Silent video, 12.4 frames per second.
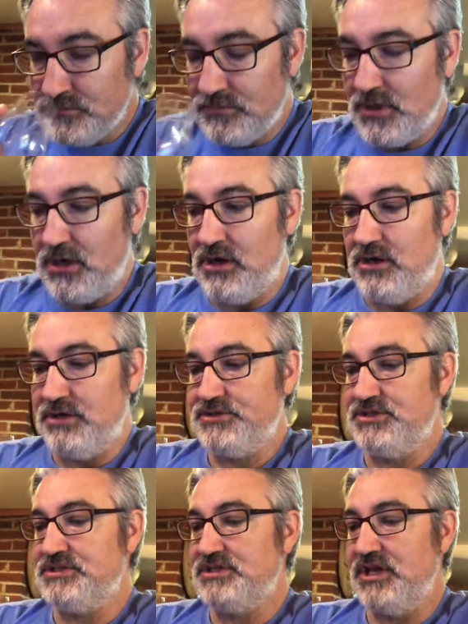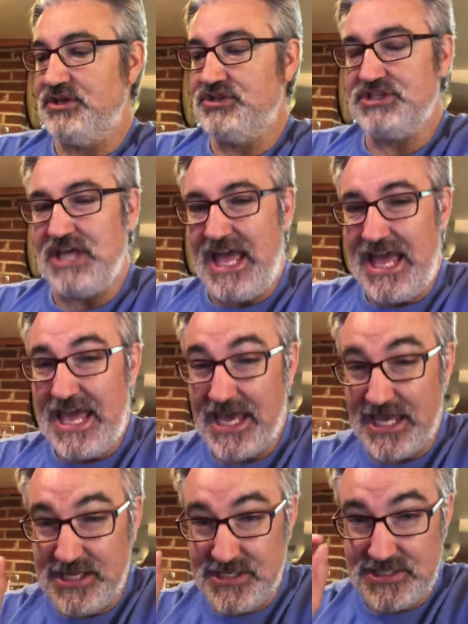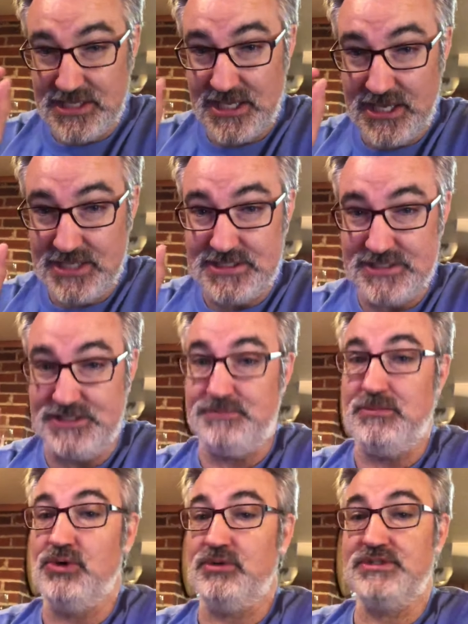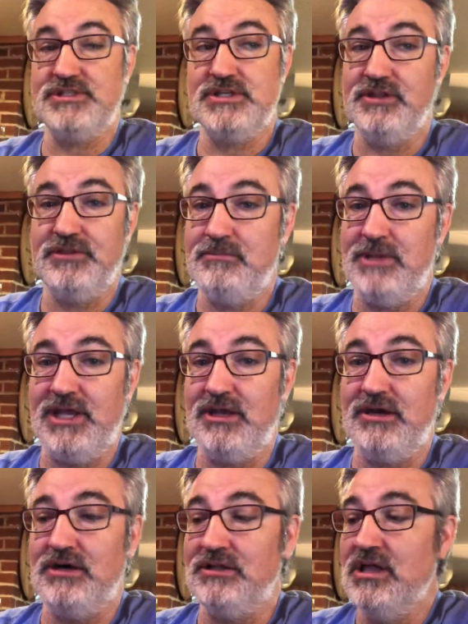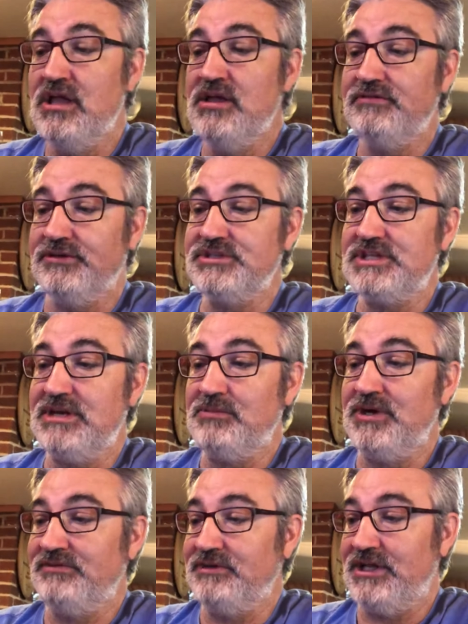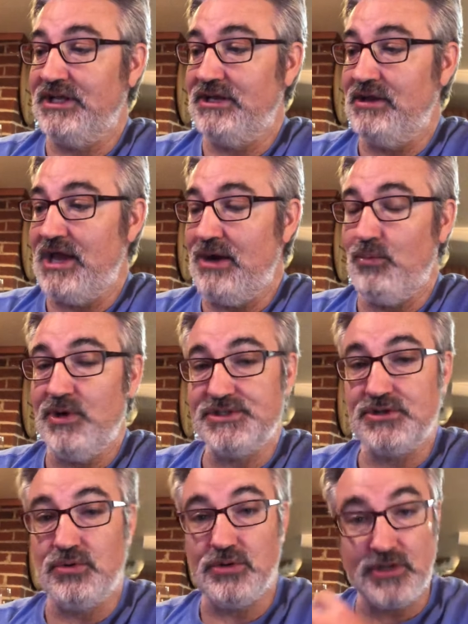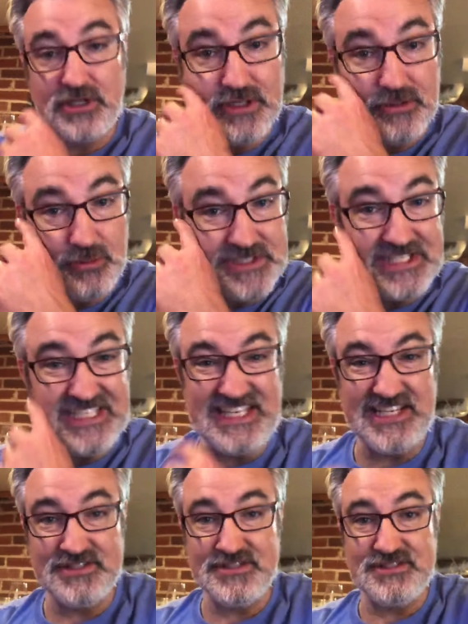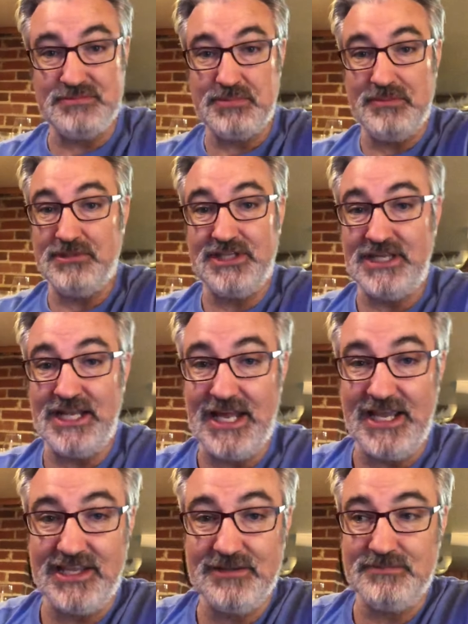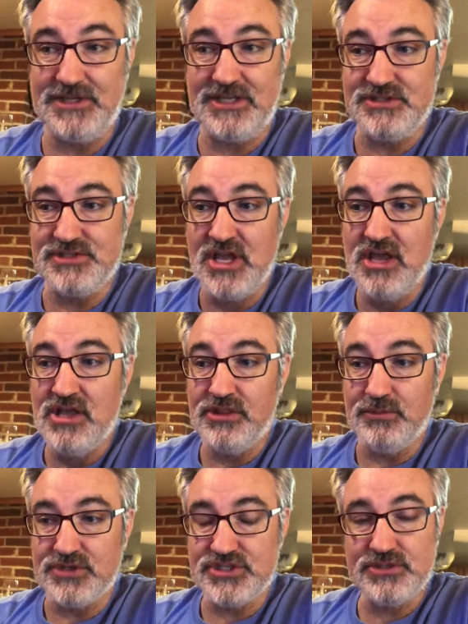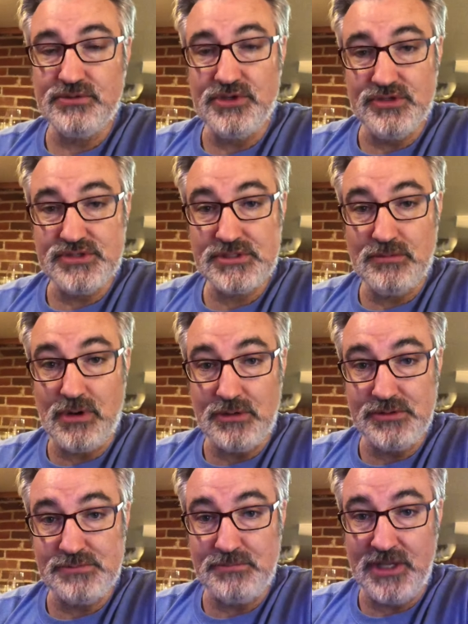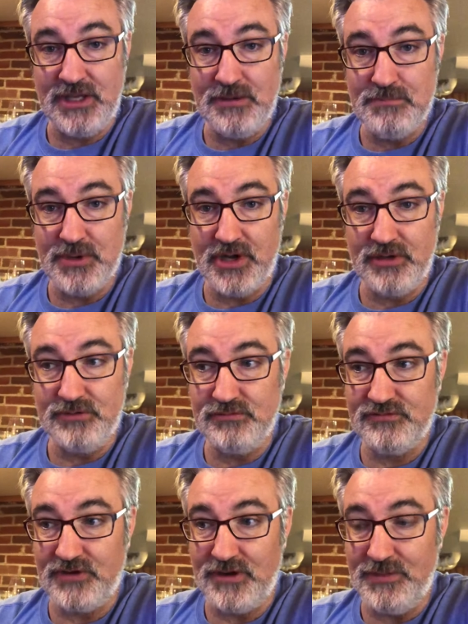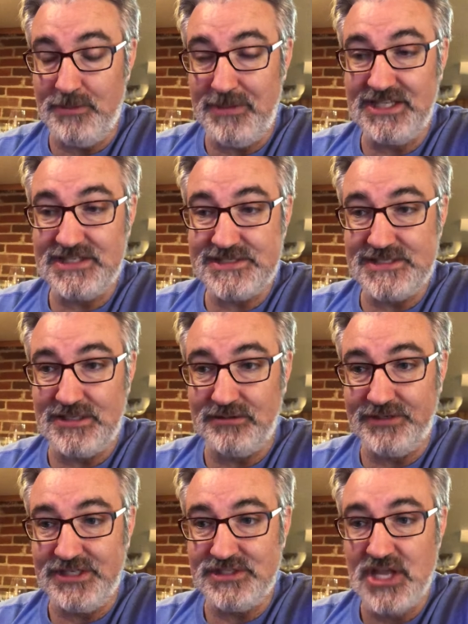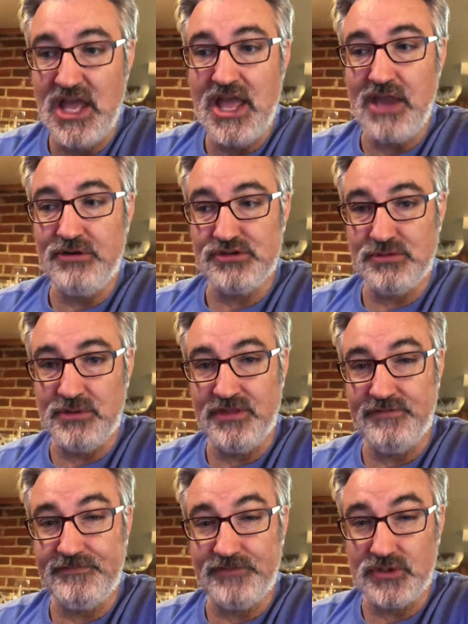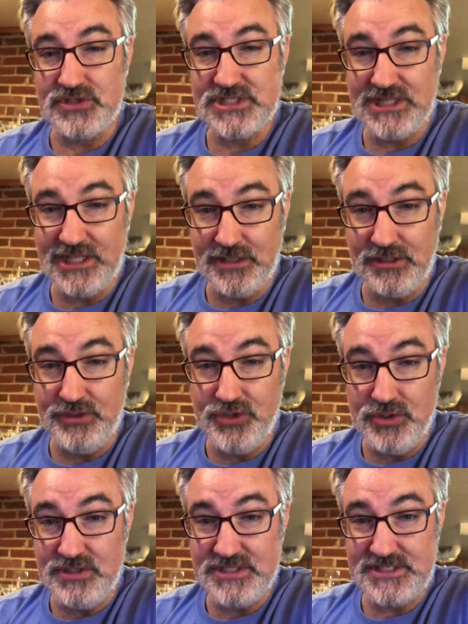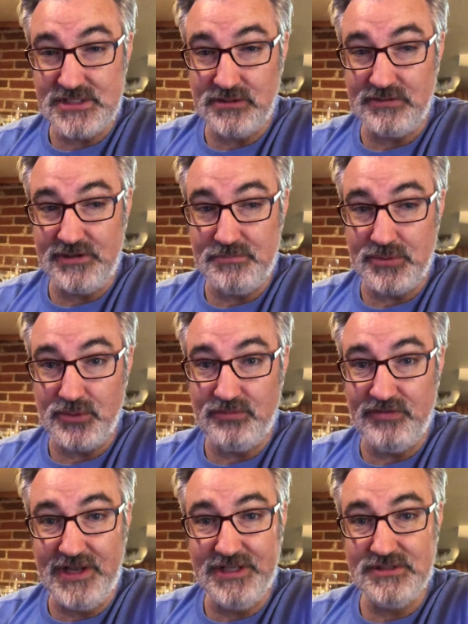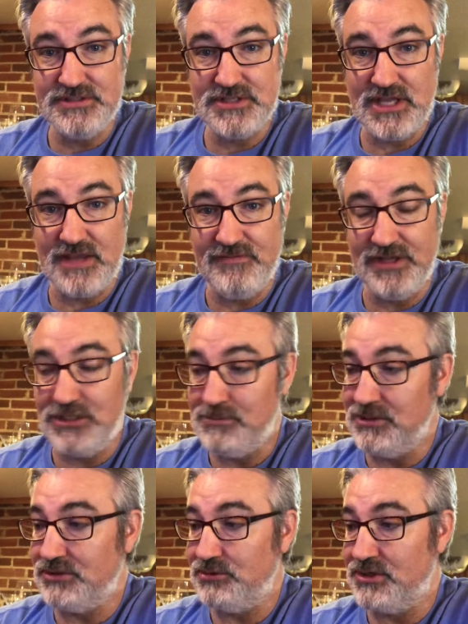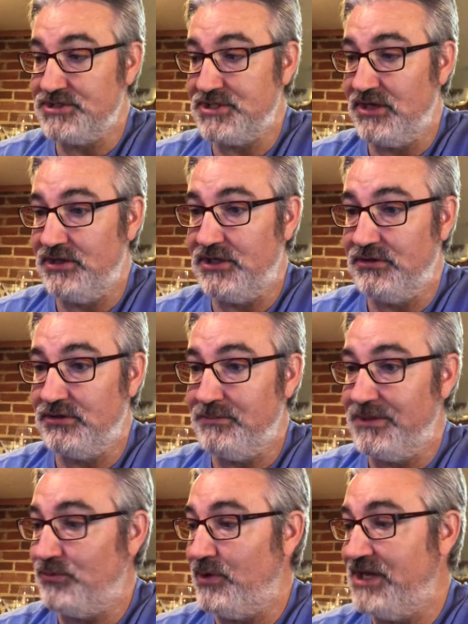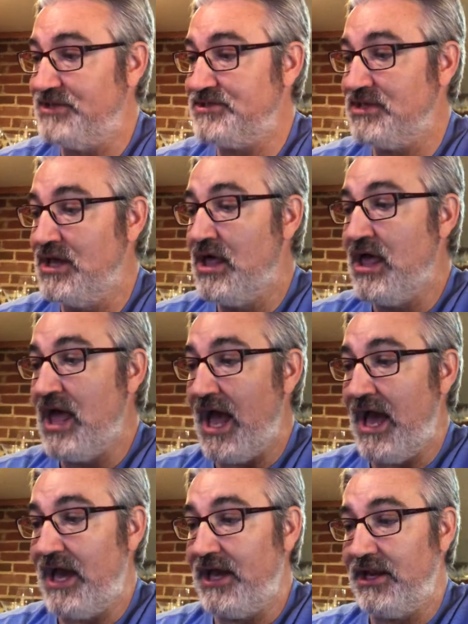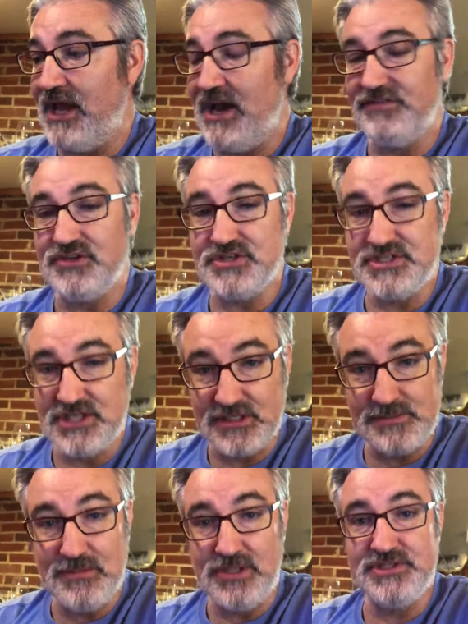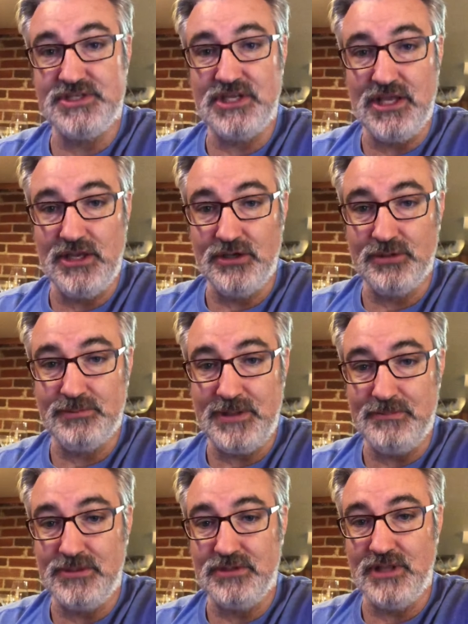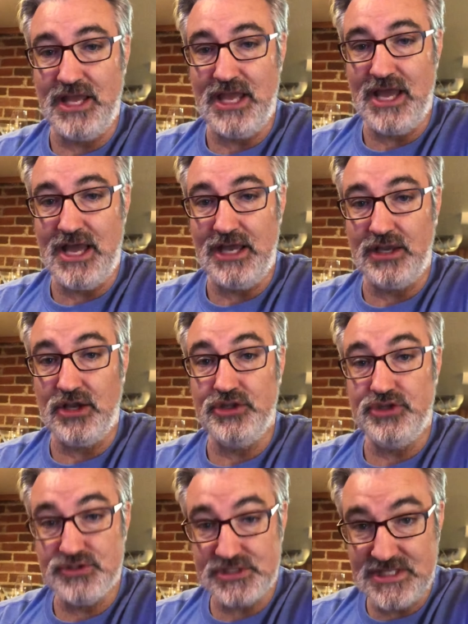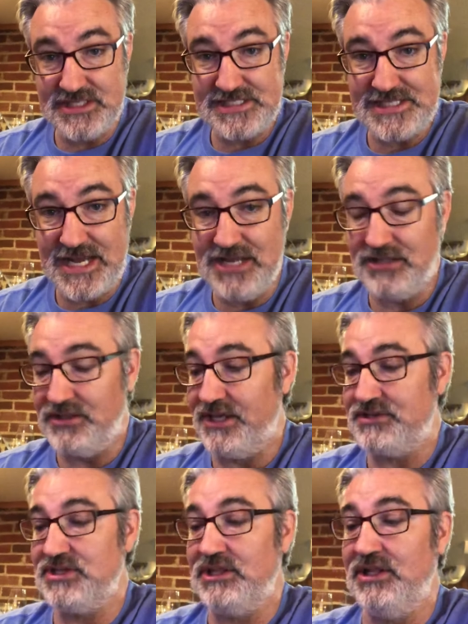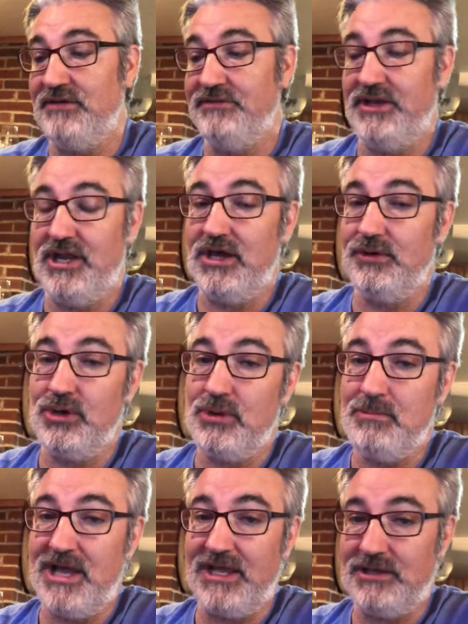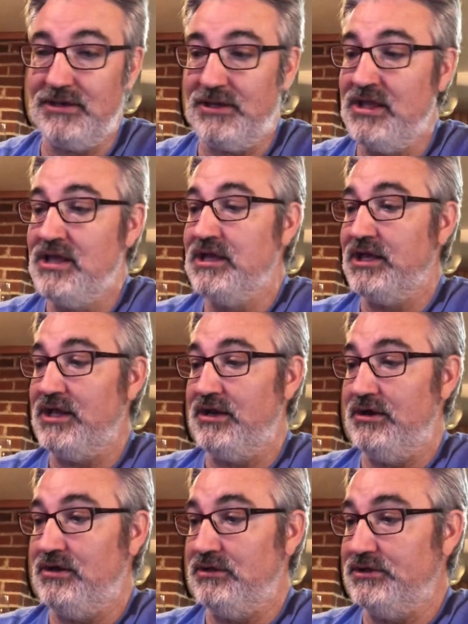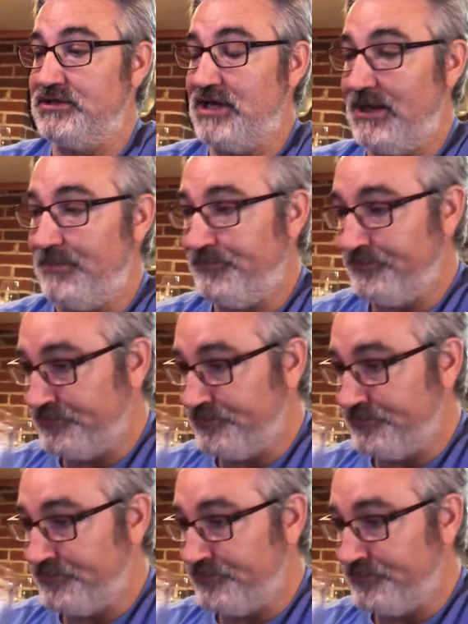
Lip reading: Oh, it's just a hint of smoke. It's nothing big at all. First time we ever did West Cork whiskey tastings, people didn't like it because they were so used to what was being put out from the big distilleries. It was one of the first little new distillery profiles available to us out here in the Midwest. And after 6 months, a year, people got used to the style and actually love it now and come back and get it all the time.